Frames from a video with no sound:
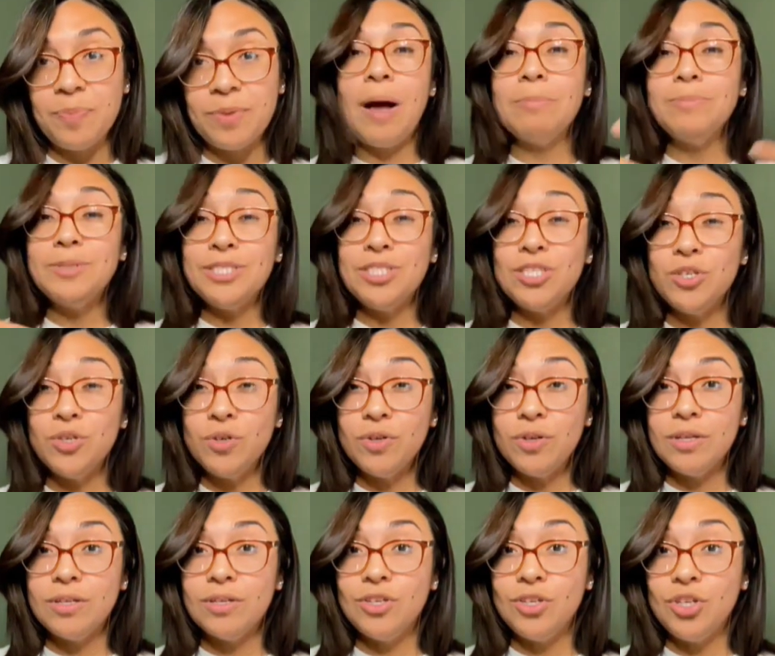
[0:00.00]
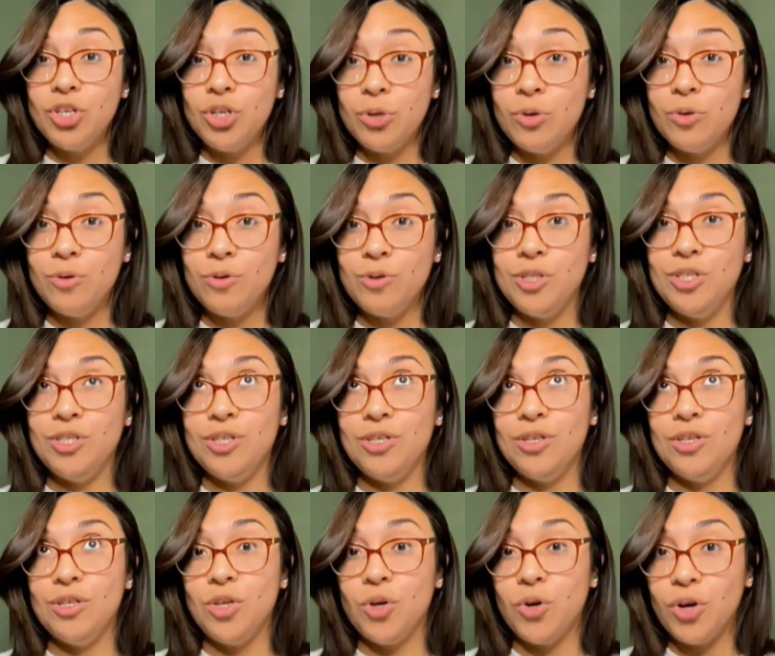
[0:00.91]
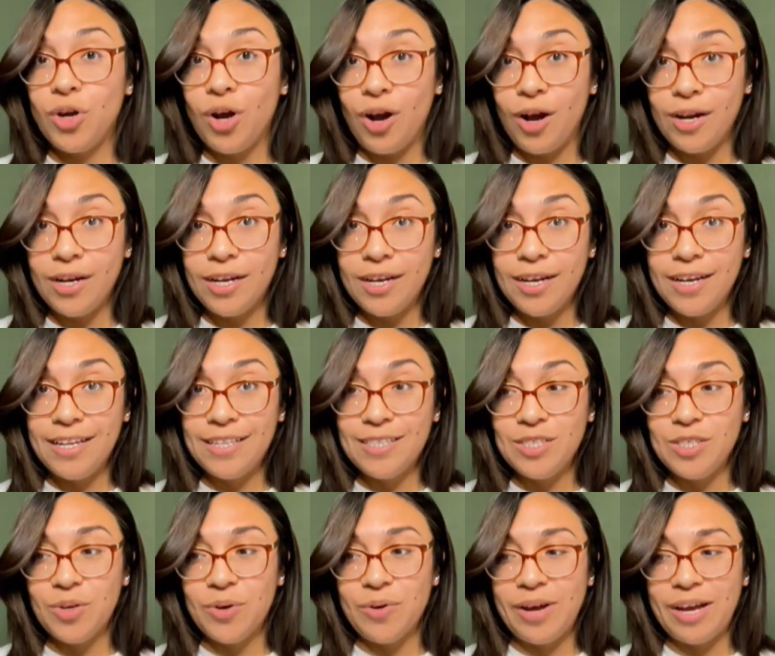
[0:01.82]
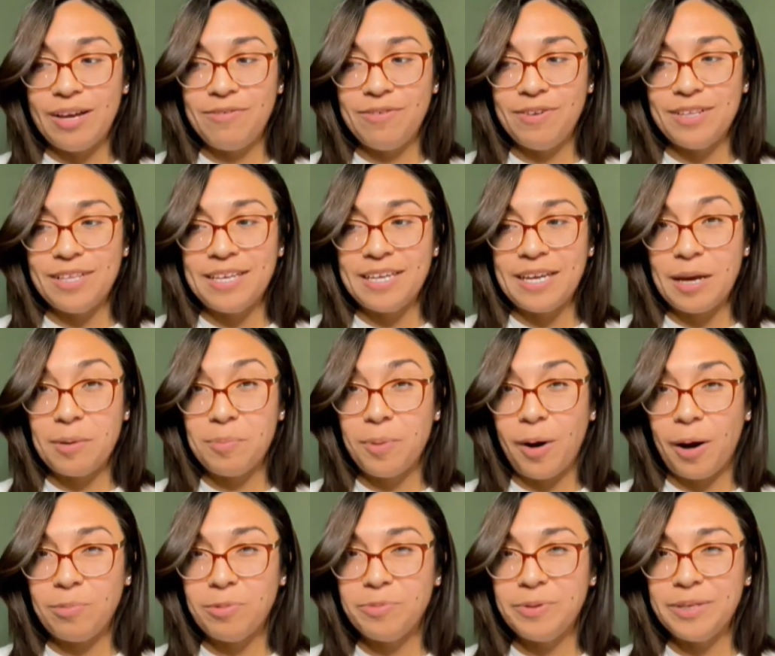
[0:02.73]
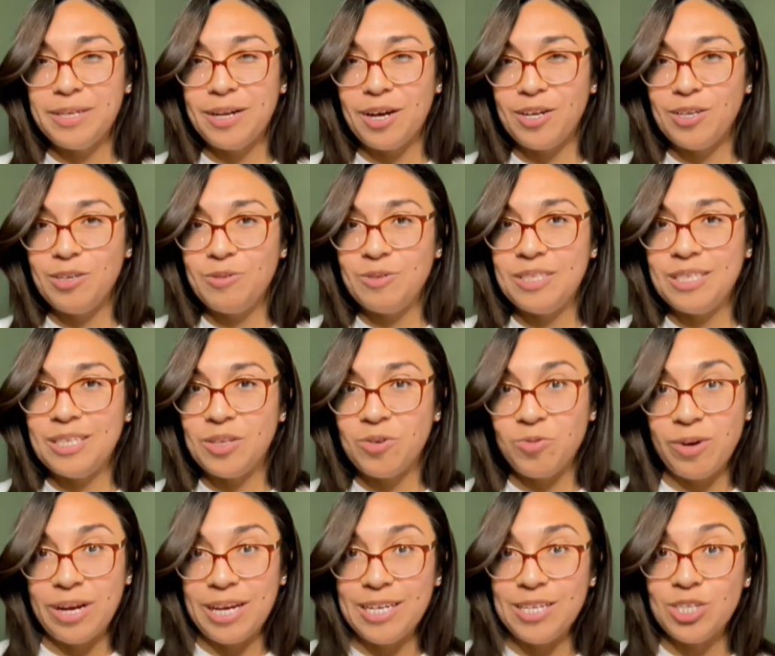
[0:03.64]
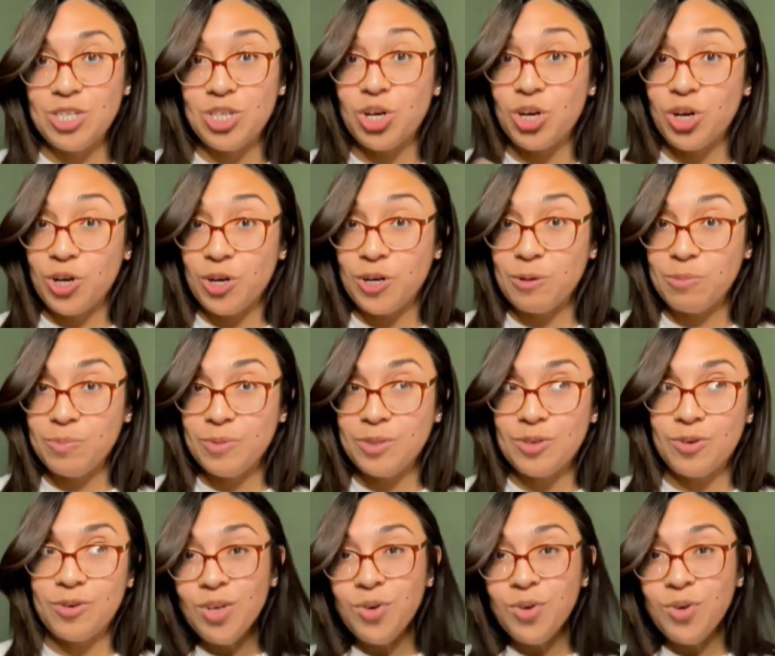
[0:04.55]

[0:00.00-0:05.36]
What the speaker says: I'm still new to Lorcana, and so I feel like I'm probably not using the right terms,